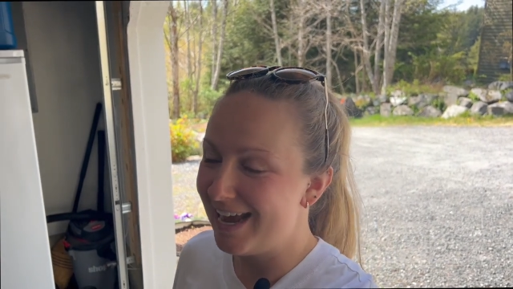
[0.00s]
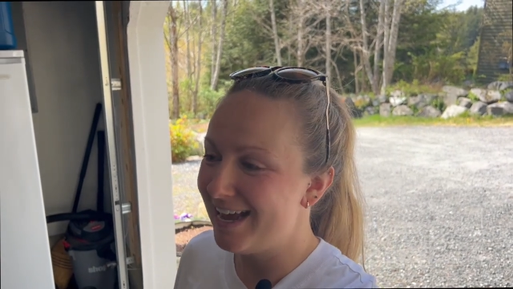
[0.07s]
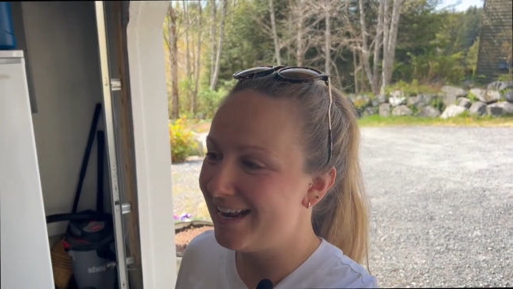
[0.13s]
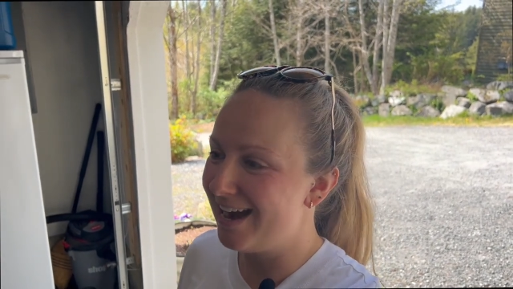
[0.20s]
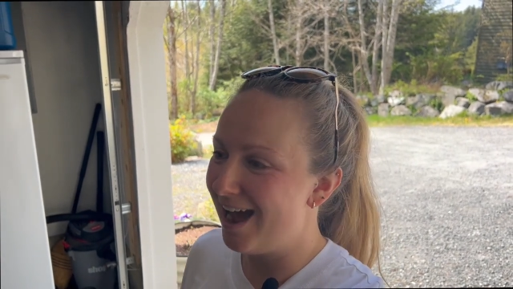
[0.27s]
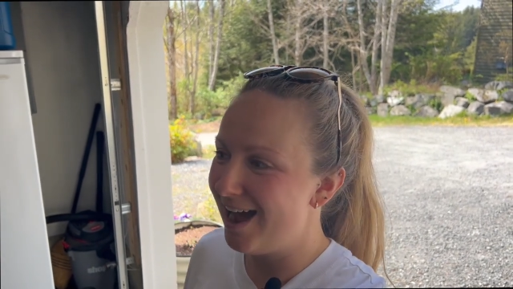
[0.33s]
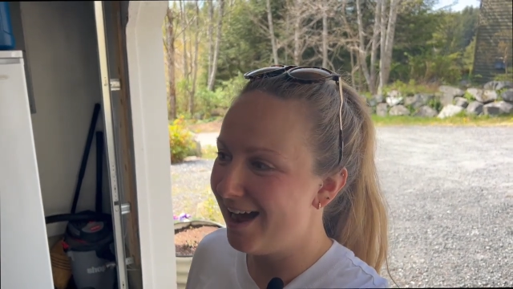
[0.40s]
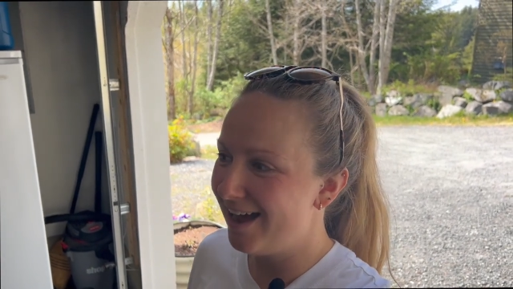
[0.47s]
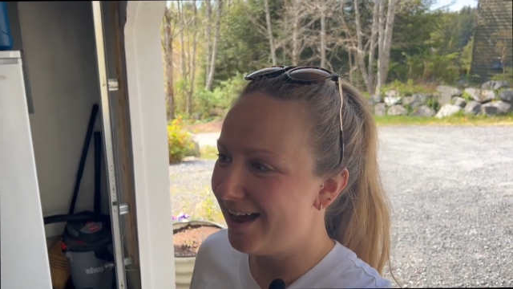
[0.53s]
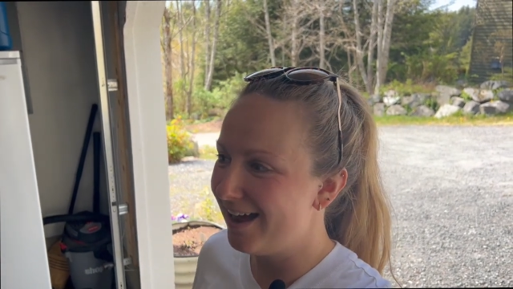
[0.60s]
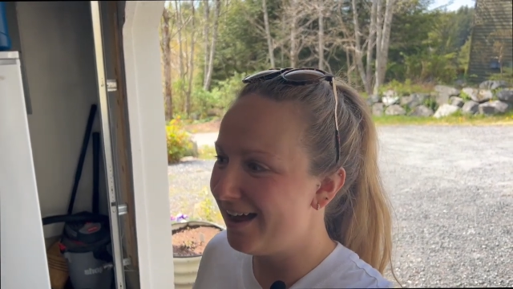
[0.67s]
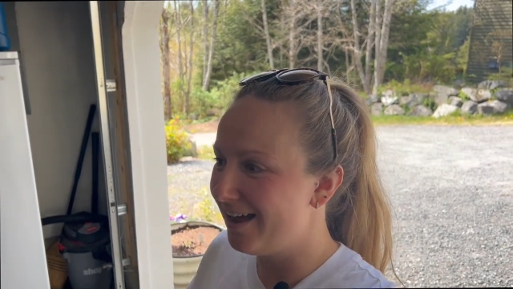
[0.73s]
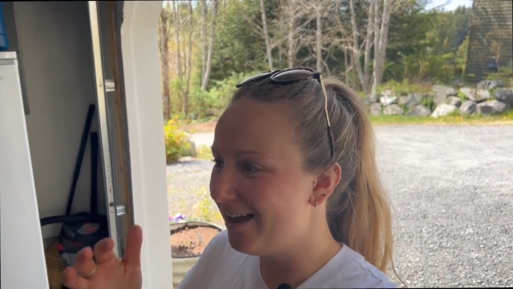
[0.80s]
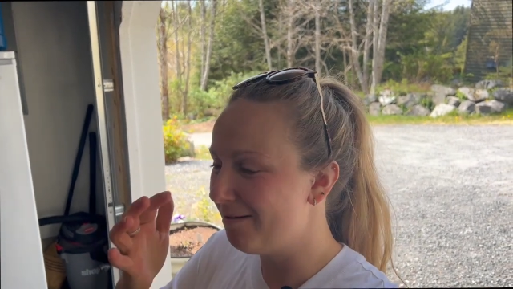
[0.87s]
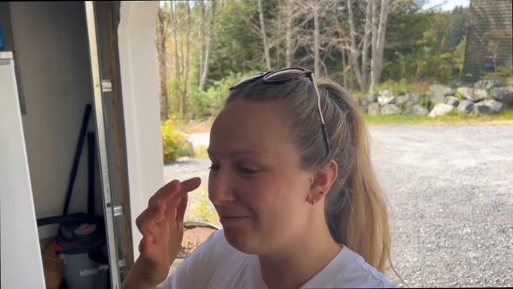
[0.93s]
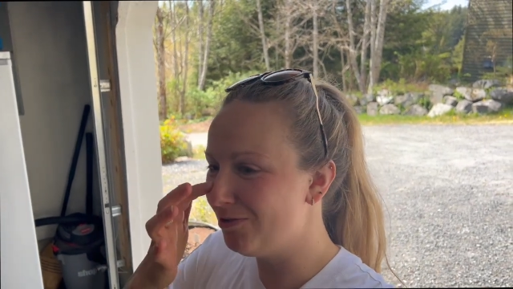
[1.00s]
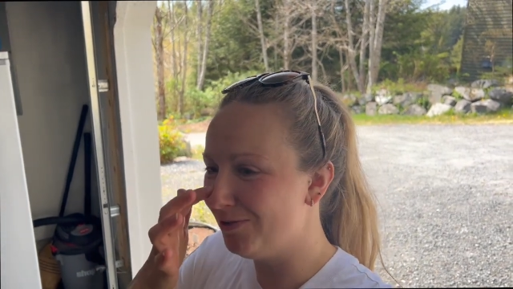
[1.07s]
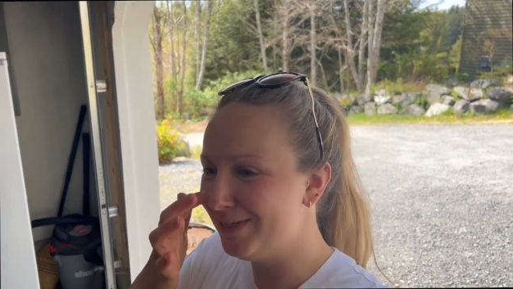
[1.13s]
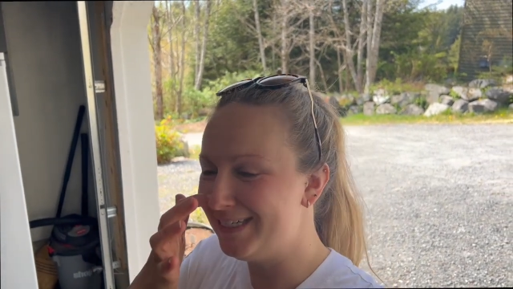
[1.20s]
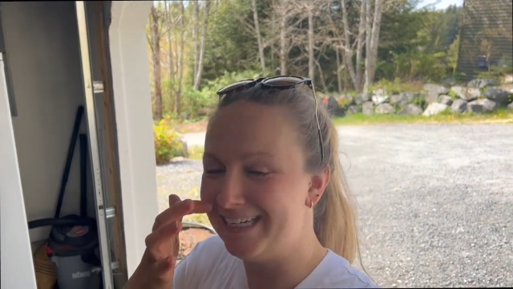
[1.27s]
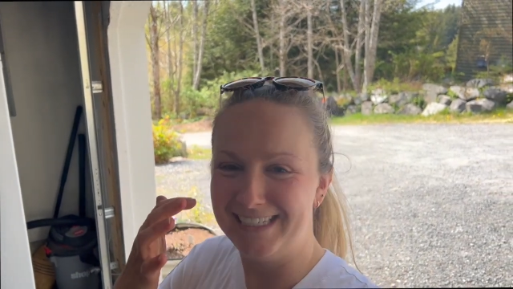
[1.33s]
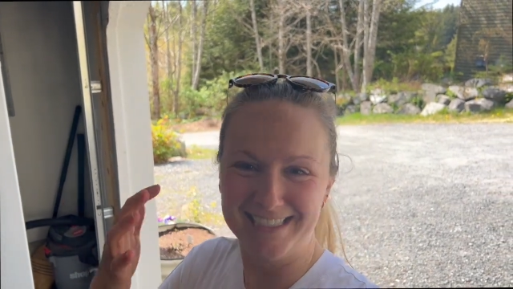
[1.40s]
And I am
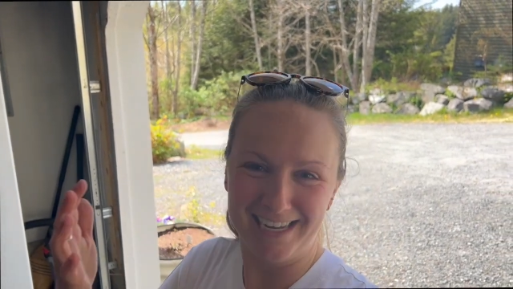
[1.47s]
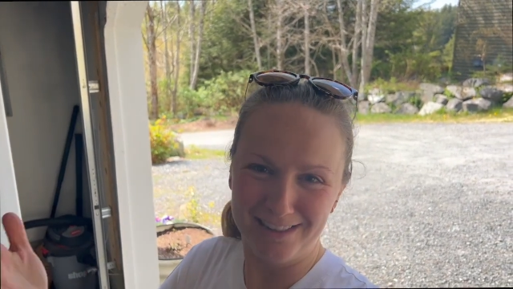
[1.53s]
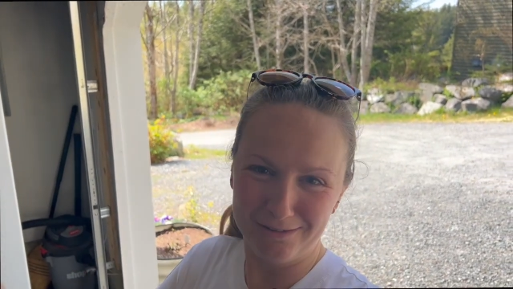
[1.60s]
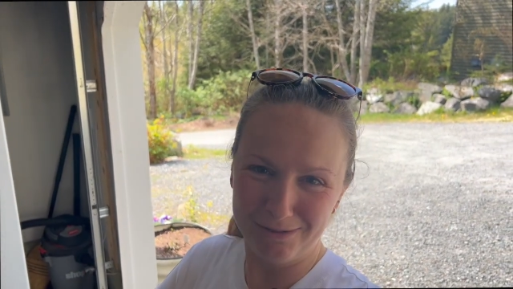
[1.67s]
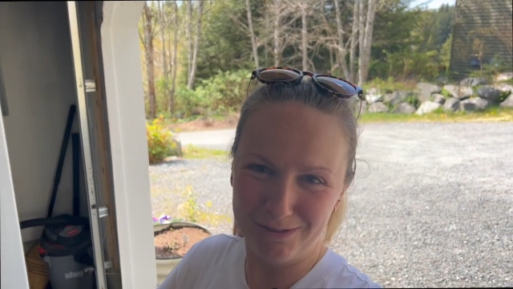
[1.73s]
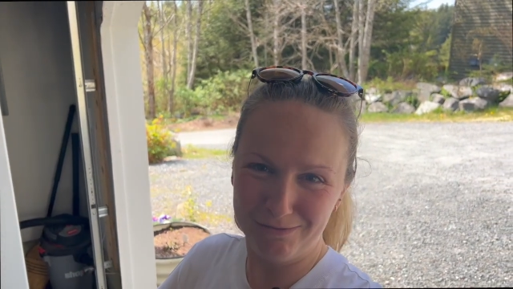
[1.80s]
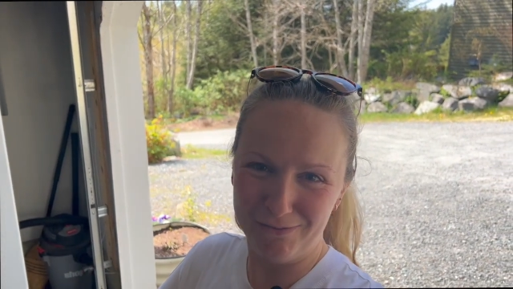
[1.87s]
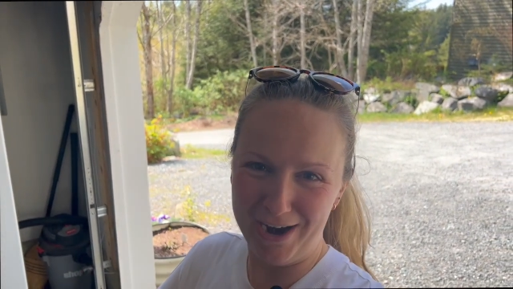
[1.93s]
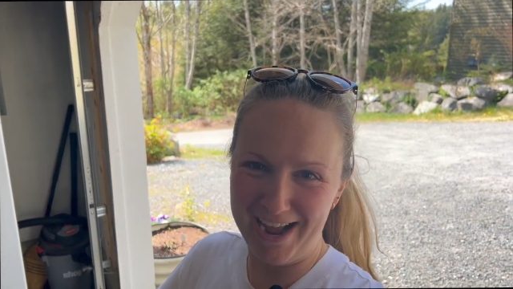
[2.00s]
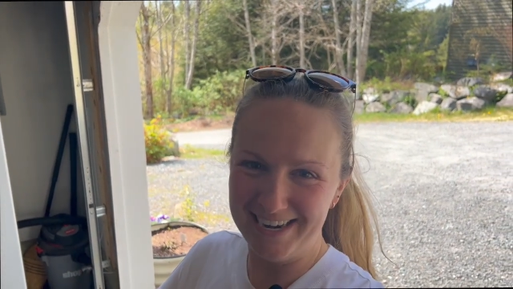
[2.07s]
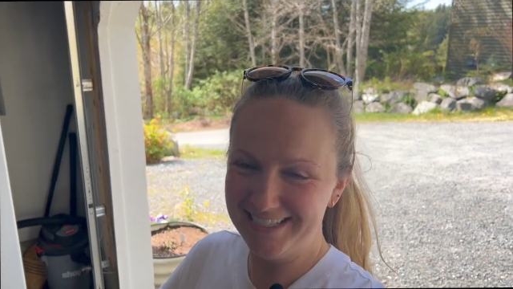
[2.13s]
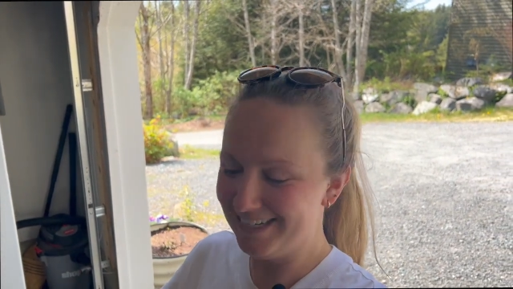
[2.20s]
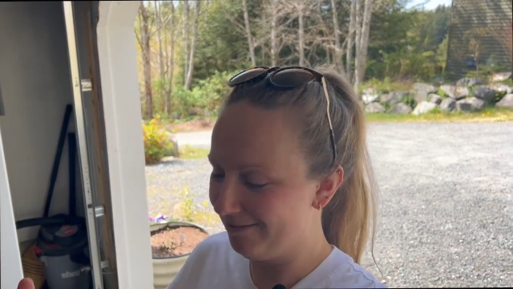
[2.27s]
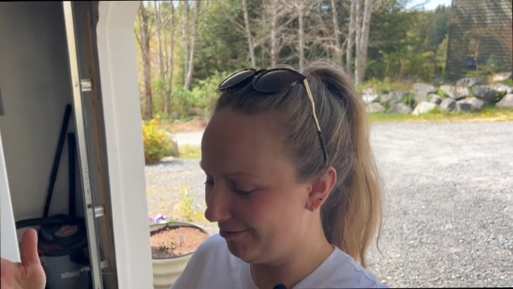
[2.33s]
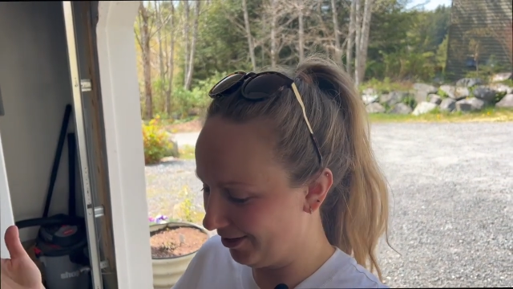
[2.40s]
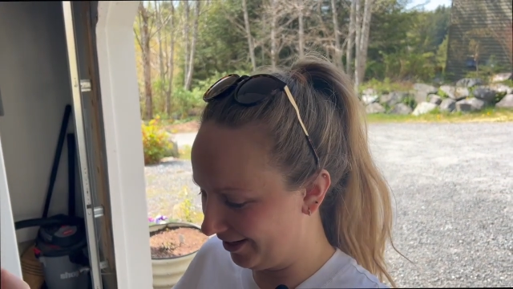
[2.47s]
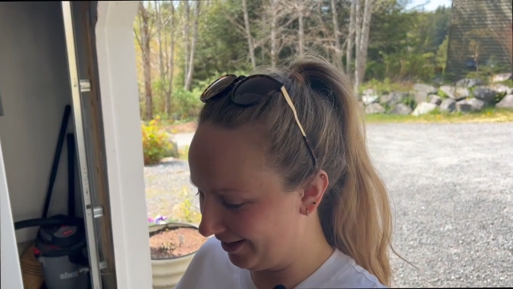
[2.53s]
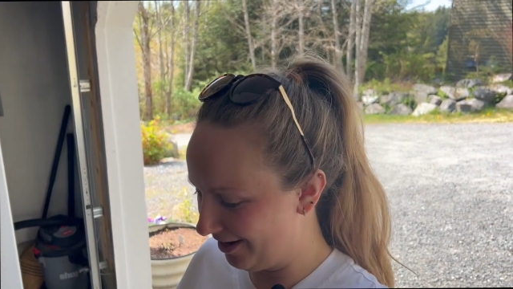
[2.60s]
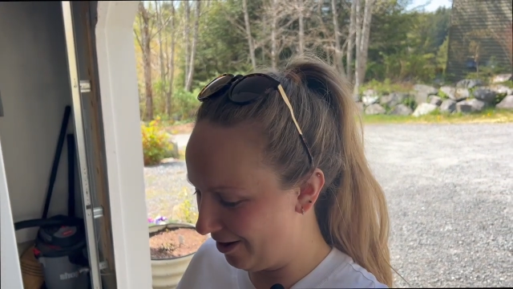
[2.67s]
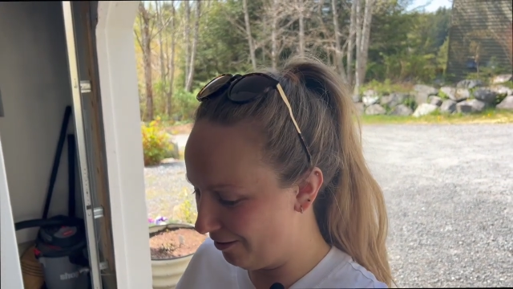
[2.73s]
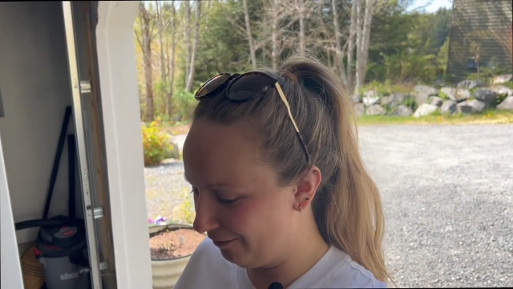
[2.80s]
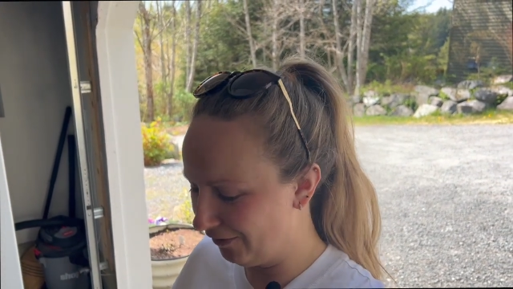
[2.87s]
going to get together with a friend and we're going
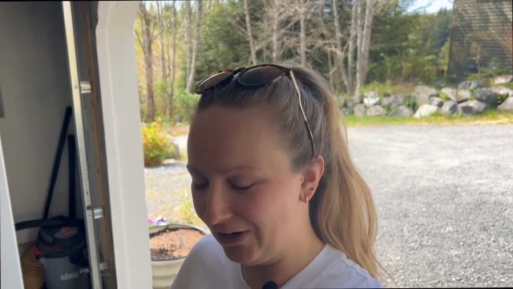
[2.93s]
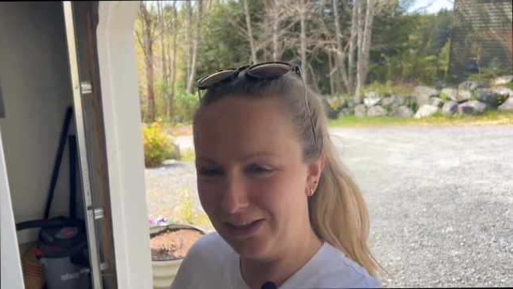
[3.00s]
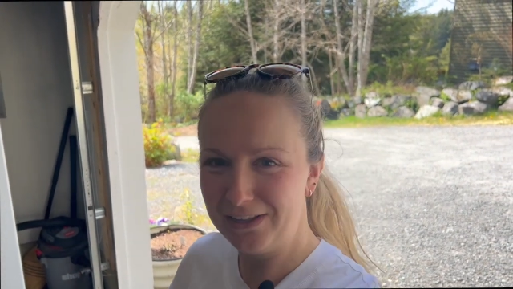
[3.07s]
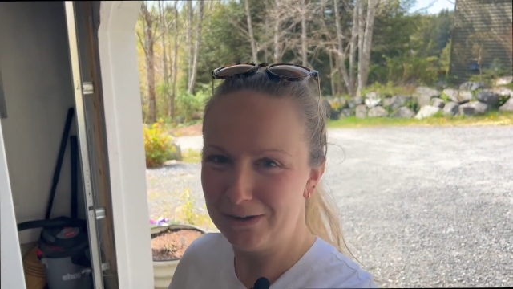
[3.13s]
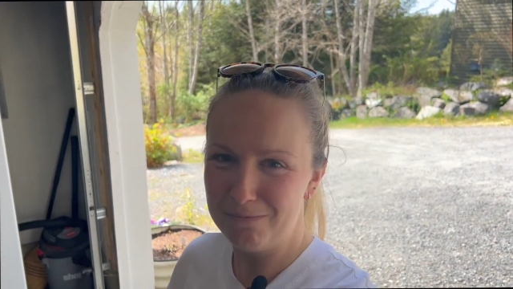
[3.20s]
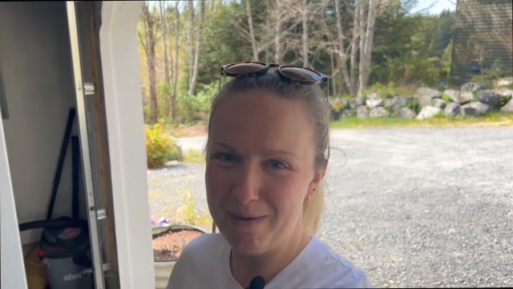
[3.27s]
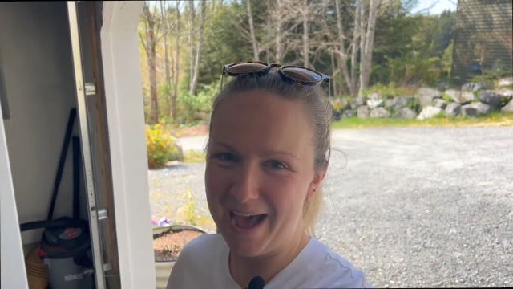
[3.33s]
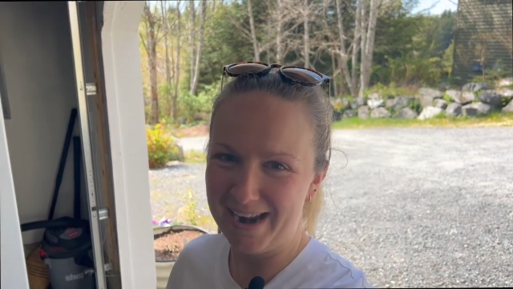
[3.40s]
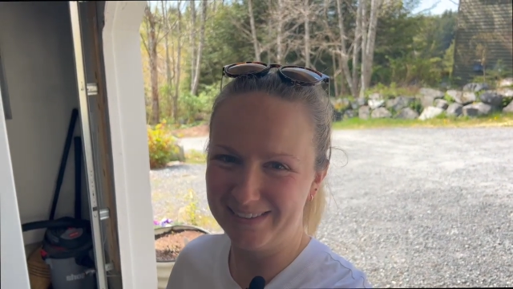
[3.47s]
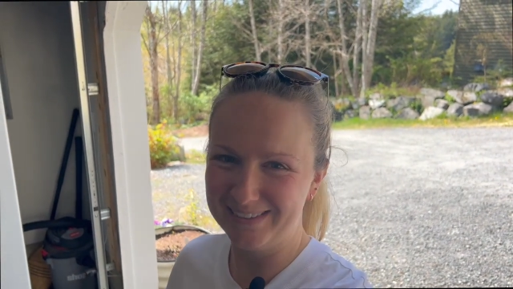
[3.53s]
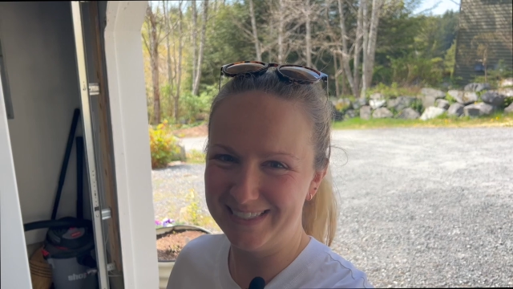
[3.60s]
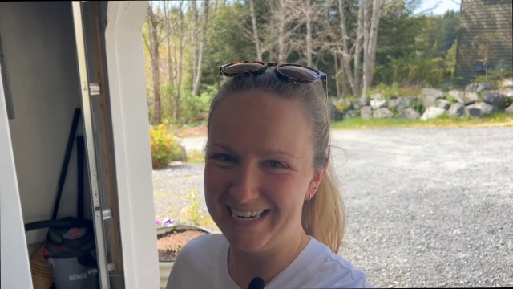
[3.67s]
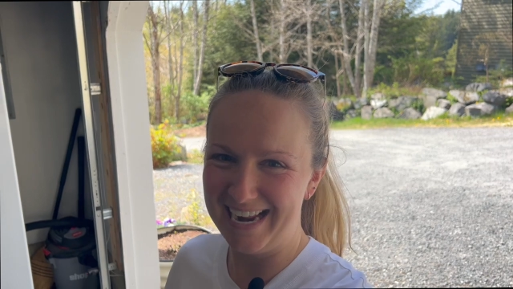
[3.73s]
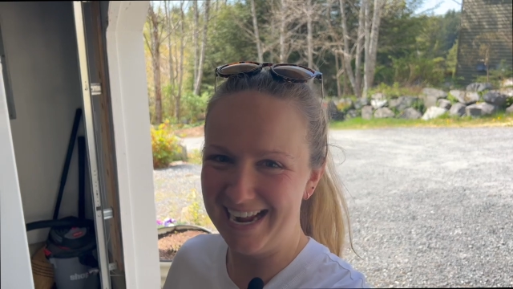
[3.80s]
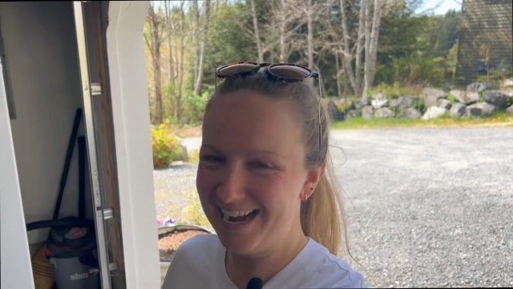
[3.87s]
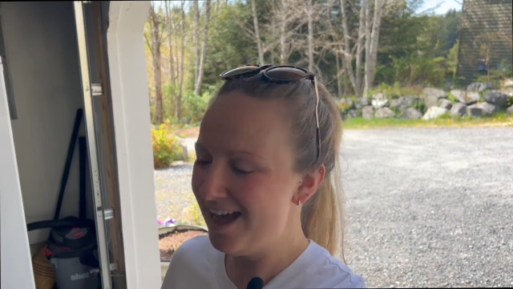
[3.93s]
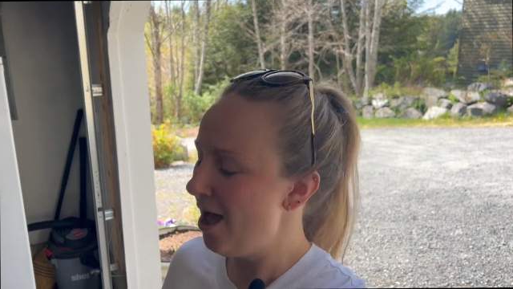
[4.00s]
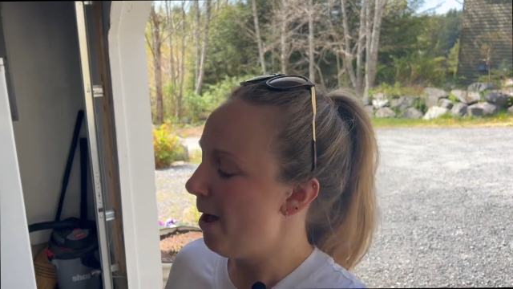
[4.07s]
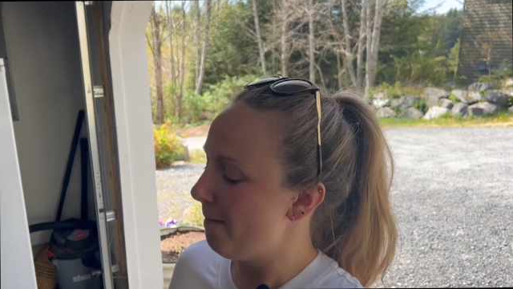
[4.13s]
to go for a little paddle today.